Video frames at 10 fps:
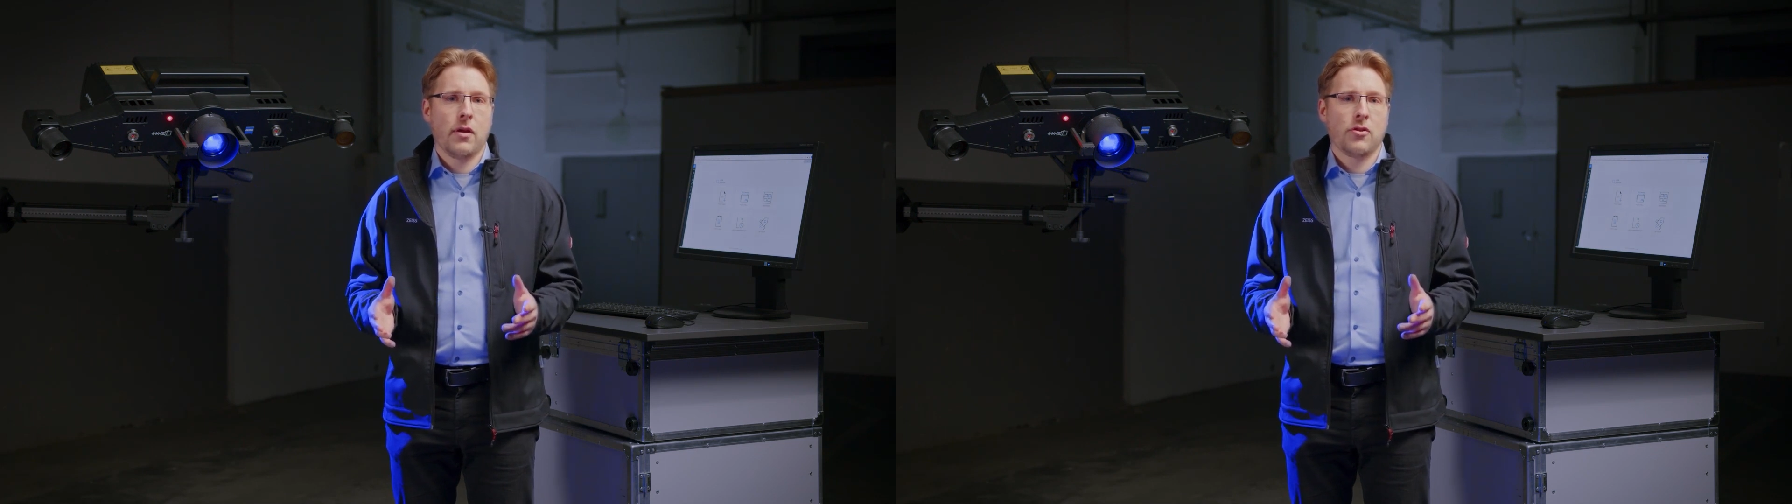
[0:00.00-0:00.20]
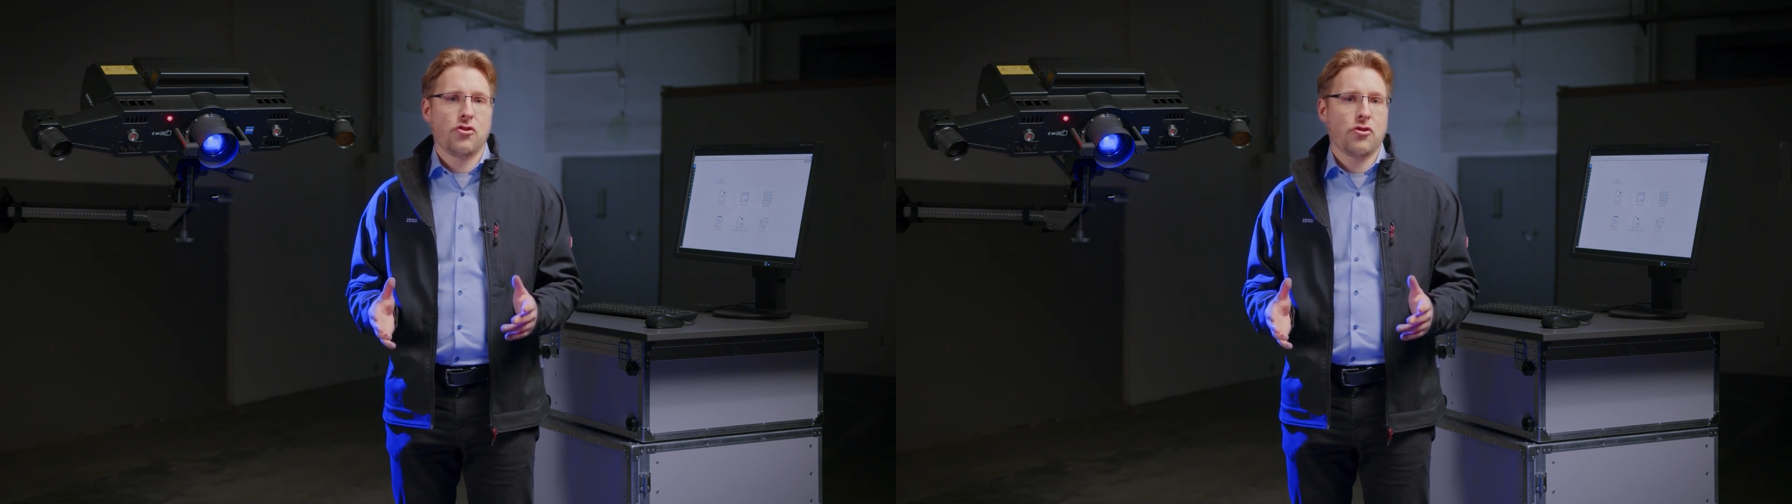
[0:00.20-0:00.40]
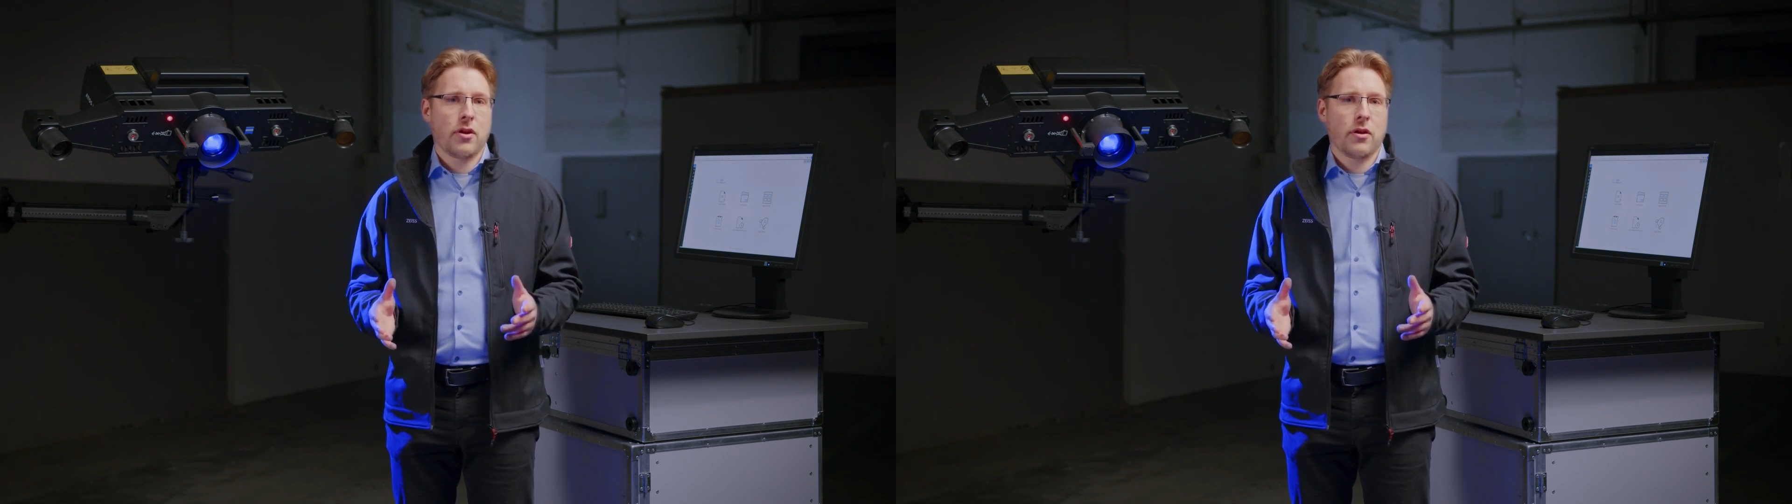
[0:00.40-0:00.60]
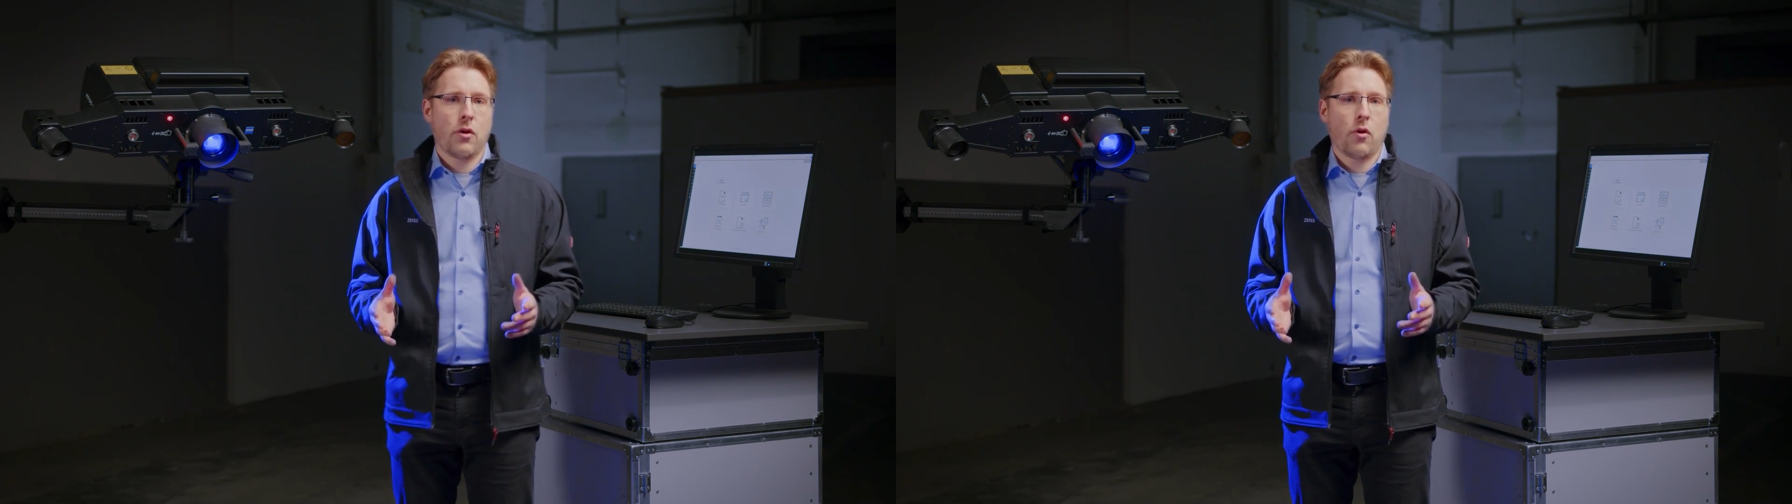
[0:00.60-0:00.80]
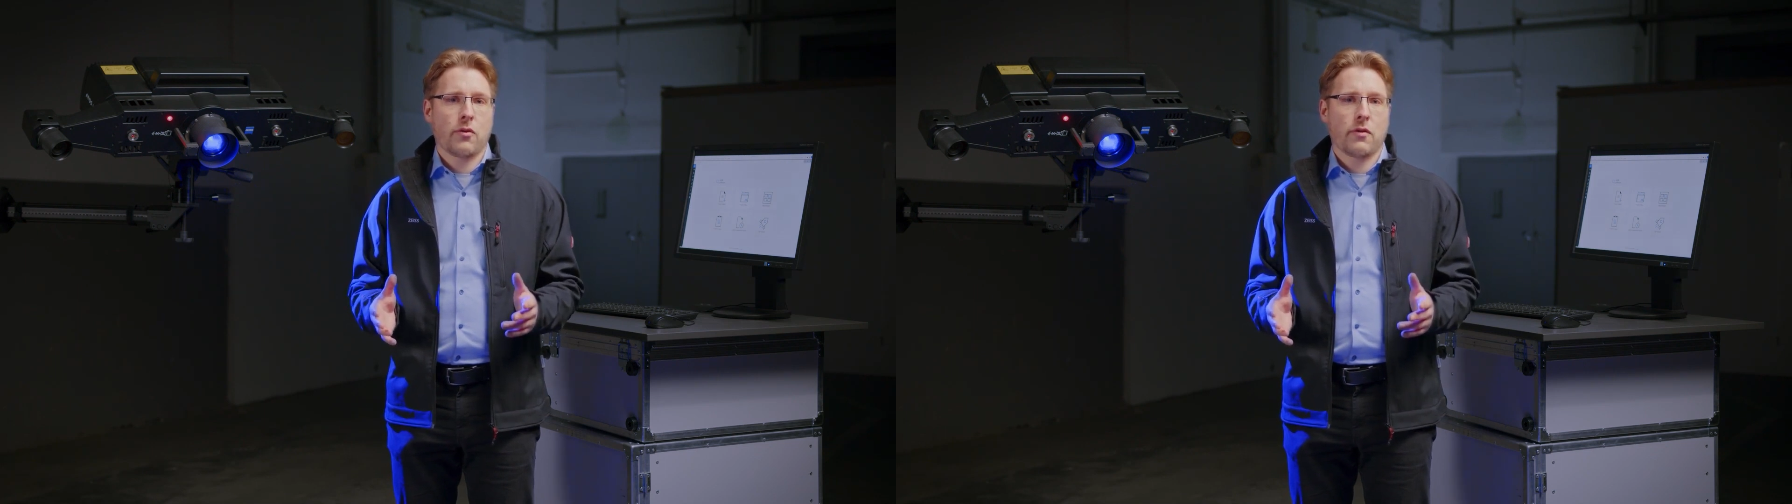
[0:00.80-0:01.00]
digital
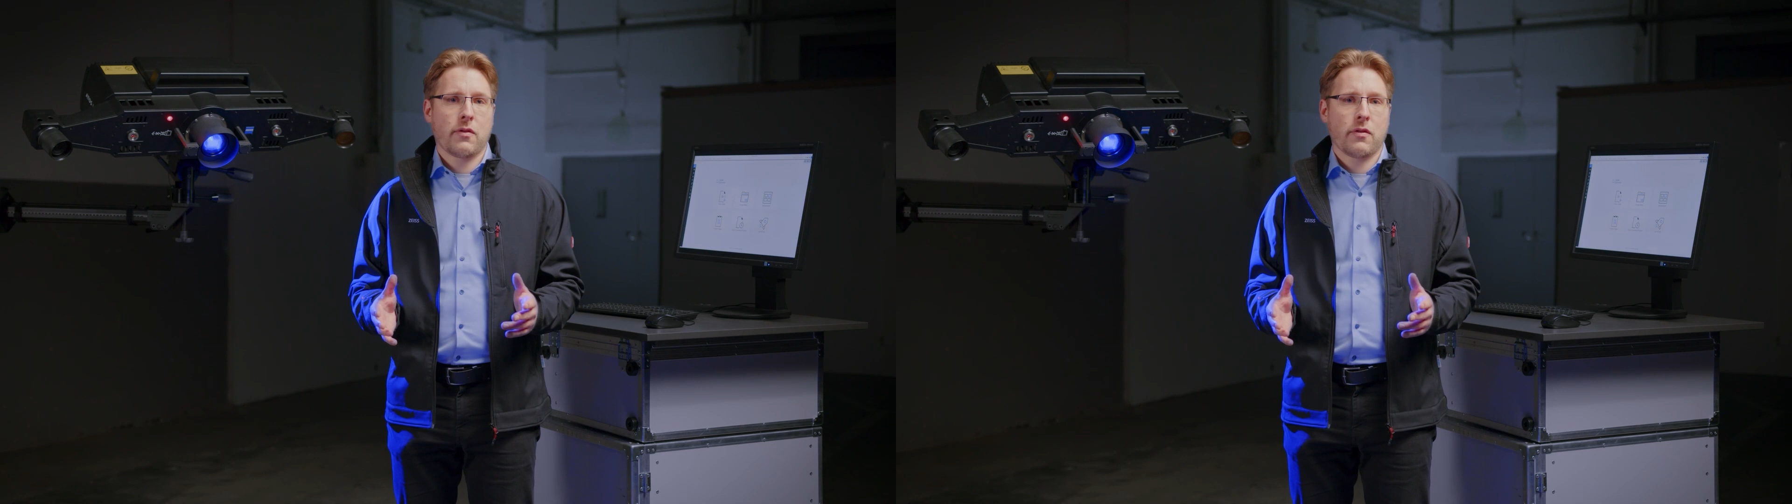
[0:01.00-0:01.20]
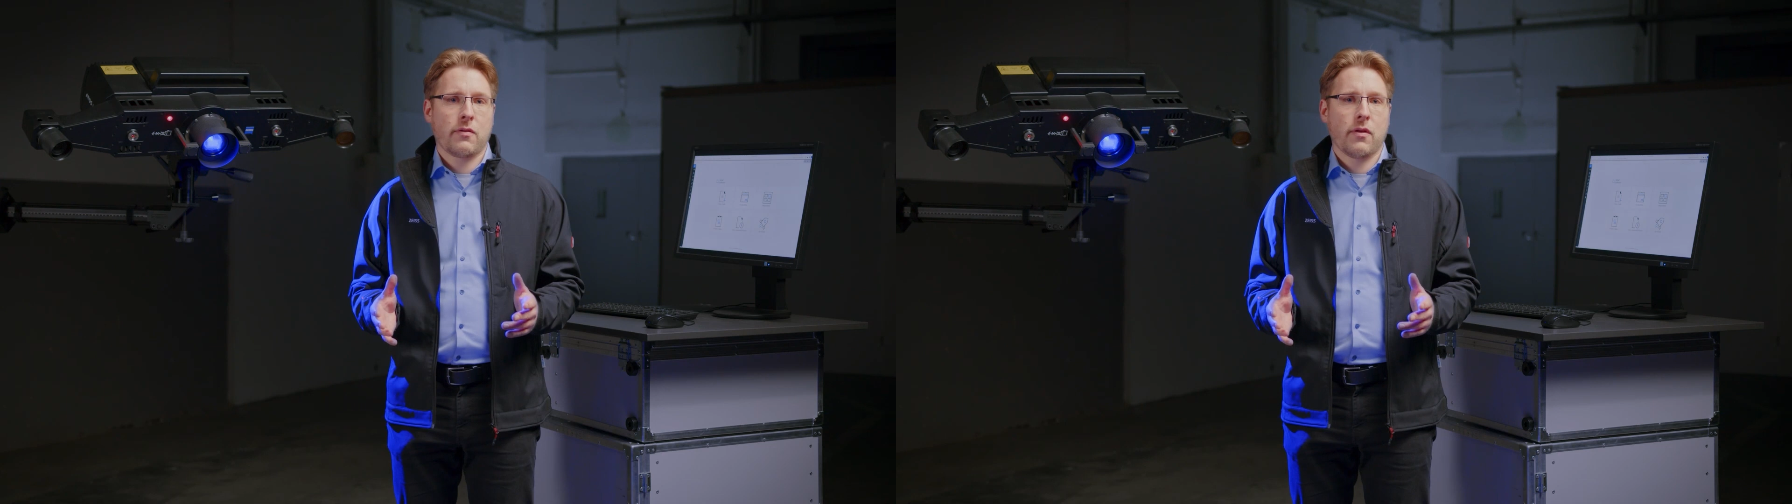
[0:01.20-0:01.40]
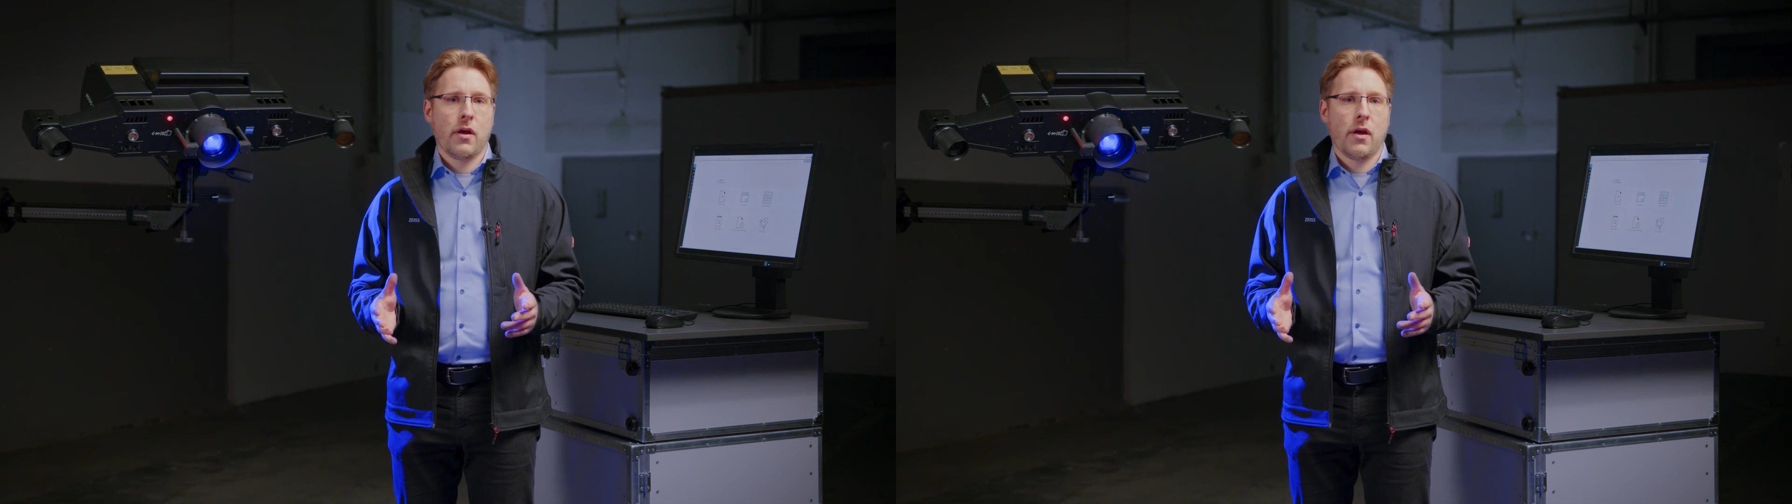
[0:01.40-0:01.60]
processes